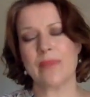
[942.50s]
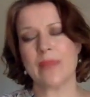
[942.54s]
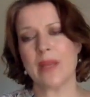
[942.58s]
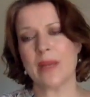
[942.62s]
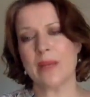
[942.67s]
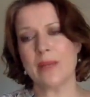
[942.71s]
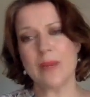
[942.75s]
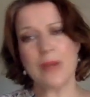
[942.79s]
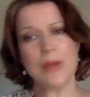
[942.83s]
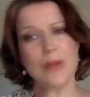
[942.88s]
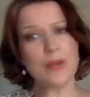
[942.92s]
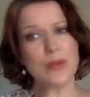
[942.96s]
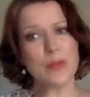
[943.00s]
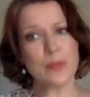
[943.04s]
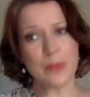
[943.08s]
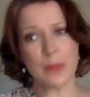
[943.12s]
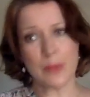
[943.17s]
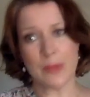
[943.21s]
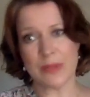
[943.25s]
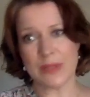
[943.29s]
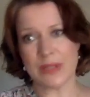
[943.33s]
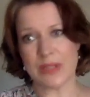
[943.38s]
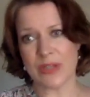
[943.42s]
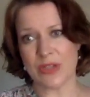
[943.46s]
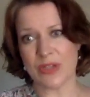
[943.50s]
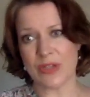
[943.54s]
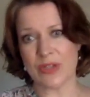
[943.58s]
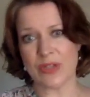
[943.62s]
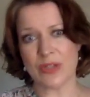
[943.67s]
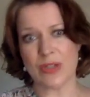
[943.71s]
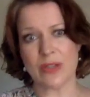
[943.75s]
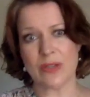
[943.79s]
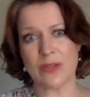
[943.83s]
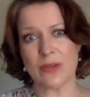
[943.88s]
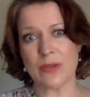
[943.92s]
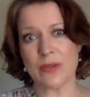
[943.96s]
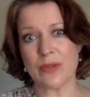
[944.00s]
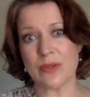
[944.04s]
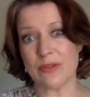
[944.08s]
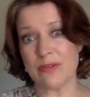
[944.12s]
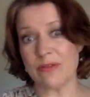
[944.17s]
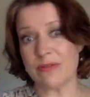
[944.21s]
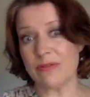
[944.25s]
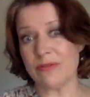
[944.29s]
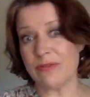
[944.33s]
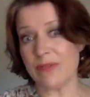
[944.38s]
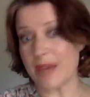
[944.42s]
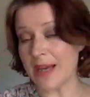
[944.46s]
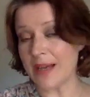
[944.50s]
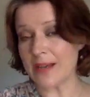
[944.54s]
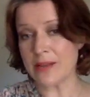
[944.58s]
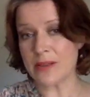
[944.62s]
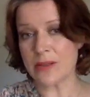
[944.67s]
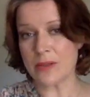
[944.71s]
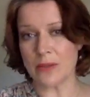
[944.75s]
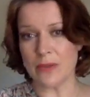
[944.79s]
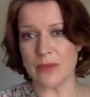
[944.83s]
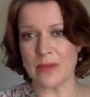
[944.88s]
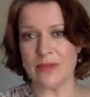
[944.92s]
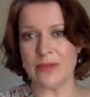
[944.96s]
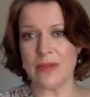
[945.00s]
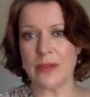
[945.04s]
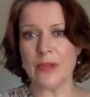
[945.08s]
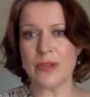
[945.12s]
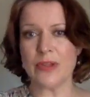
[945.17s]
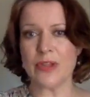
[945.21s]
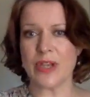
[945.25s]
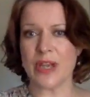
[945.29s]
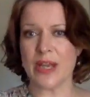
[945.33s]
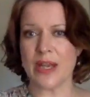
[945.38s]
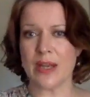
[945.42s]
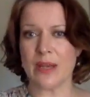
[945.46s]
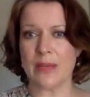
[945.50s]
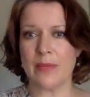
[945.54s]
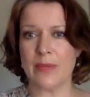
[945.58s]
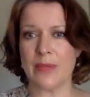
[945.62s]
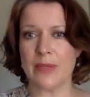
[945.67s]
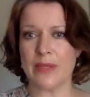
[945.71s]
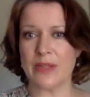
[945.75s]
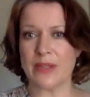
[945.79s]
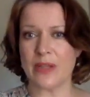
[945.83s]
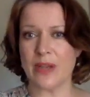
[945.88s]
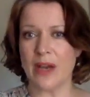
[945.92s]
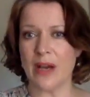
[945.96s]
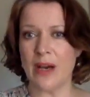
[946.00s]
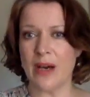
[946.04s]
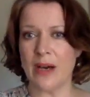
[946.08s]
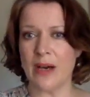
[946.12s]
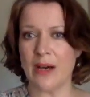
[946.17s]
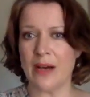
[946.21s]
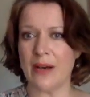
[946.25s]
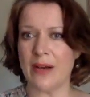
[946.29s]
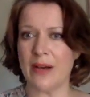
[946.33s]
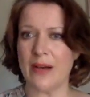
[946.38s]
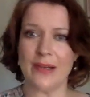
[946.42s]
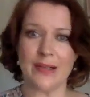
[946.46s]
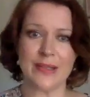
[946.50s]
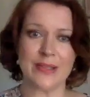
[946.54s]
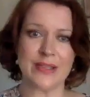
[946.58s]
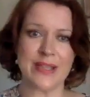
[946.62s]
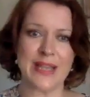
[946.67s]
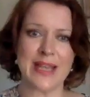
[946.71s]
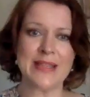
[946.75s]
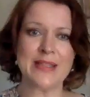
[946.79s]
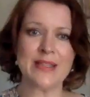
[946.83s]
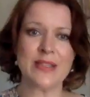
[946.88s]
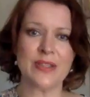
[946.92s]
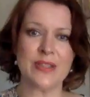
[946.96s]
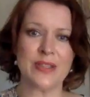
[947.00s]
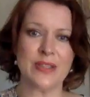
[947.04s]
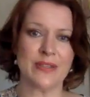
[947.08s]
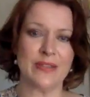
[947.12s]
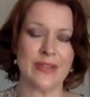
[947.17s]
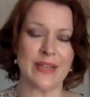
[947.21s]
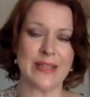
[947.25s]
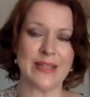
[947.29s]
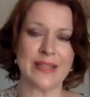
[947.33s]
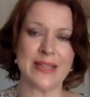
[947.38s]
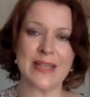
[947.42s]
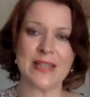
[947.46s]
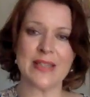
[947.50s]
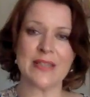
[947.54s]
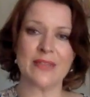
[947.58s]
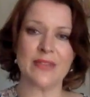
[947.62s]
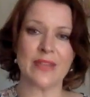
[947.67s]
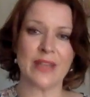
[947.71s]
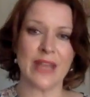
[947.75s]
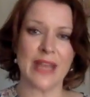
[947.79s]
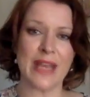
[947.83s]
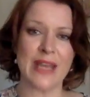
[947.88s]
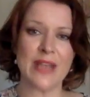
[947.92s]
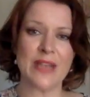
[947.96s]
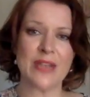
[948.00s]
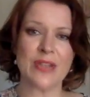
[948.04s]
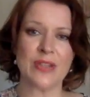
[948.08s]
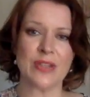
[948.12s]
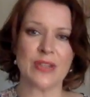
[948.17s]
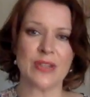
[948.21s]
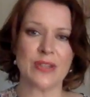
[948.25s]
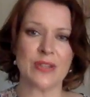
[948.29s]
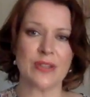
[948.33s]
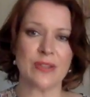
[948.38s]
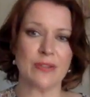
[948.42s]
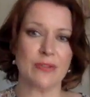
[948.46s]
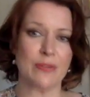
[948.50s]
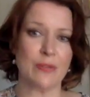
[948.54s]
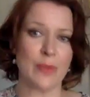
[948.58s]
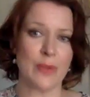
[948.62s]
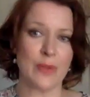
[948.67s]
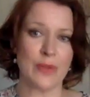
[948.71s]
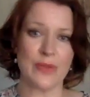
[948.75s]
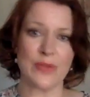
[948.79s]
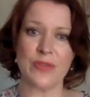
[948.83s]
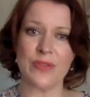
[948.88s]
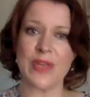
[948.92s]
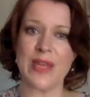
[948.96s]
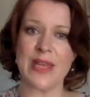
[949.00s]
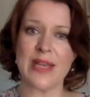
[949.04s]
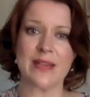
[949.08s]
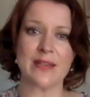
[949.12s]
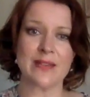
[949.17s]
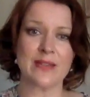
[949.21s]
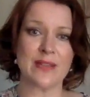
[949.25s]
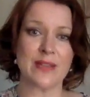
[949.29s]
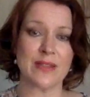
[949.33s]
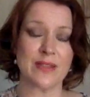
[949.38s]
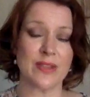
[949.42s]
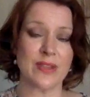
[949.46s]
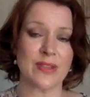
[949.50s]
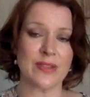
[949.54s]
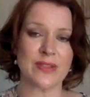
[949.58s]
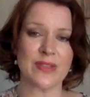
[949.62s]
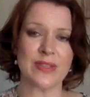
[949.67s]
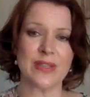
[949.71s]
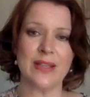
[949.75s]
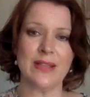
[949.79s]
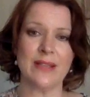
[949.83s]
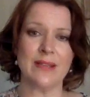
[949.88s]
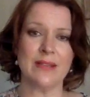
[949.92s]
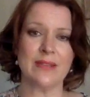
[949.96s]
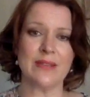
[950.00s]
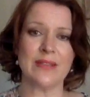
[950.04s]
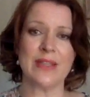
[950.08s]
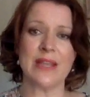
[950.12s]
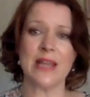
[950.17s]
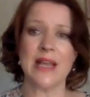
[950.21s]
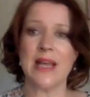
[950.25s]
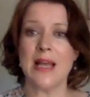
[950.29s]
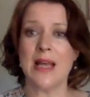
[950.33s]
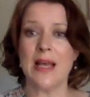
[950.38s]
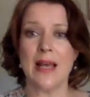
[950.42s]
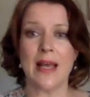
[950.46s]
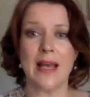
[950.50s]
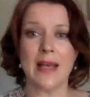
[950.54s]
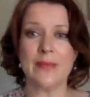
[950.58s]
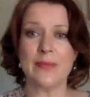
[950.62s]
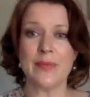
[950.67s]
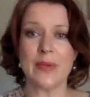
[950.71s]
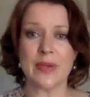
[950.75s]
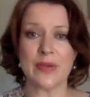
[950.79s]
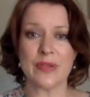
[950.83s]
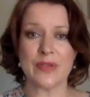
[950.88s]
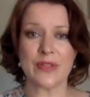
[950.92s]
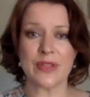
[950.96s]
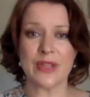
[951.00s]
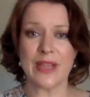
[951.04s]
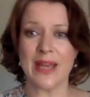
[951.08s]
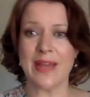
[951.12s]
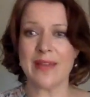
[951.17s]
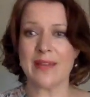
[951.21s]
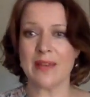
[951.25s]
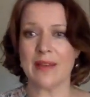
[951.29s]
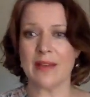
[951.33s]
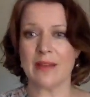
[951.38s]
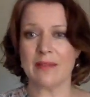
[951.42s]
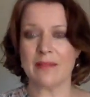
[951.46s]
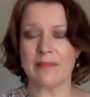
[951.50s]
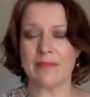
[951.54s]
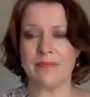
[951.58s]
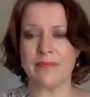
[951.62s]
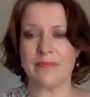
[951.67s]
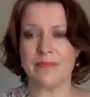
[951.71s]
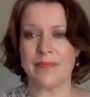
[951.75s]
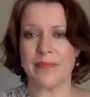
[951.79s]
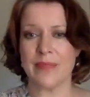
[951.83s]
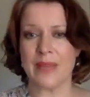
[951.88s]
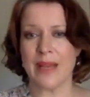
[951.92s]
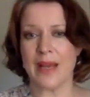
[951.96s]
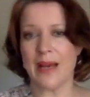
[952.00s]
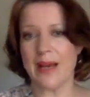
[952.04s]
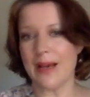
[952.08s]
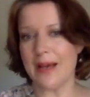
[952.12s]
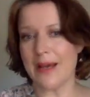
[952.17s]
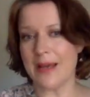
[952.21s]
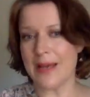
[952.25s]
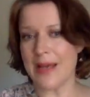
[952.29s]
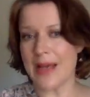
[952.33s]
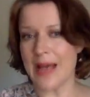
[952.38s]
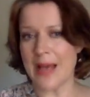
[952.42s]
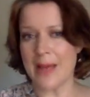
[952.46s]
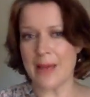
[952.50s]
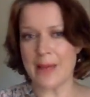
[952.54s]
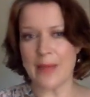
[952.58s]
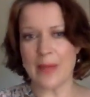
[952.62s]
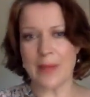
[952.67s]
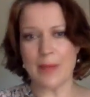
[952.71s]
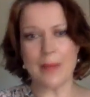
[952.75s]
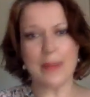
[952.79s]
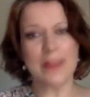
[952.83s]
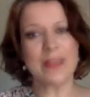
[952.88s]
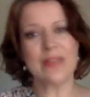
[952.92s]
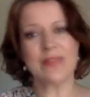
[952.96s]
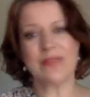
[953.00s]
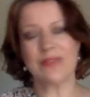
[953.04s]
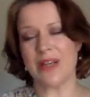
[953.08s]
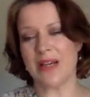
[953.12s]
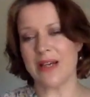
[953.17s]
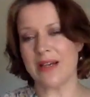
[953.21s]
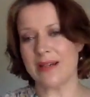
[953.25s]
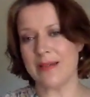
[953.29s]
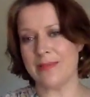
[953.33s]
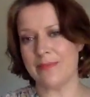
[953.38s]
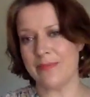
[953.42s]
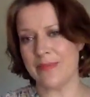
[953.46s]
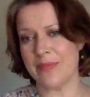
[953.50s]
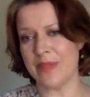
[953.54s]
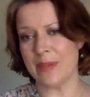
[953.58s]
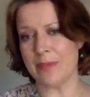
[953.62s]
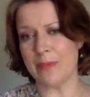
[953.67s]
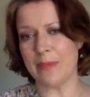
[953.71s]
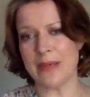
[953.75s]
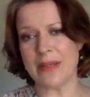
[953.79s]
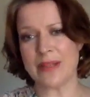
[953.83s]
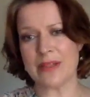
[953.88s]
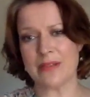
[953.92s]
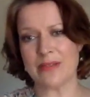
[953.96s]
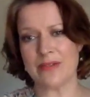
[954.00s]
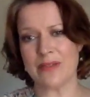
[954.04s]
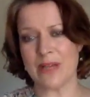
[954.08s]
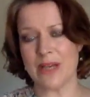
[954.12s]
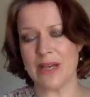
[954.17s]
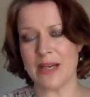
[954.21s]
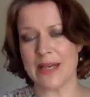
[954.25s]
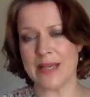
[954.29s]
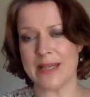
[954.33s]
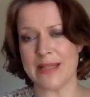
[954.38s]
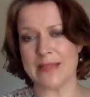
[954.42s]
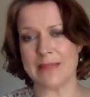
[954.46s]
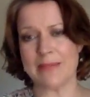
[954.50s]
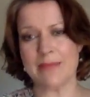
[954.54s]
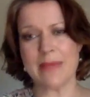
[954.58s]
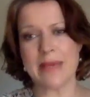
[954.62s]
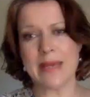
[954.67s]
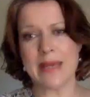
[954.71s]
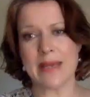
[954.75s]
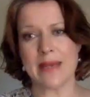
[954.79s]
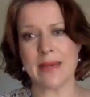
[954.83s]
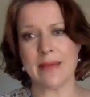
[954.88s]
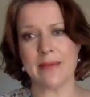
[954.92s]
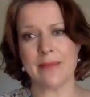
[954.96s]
Most propositions are not of fact or of logic, but are our tentative identifications of both things and ourselves, and both together. I am a butterfly. The butterfly is me.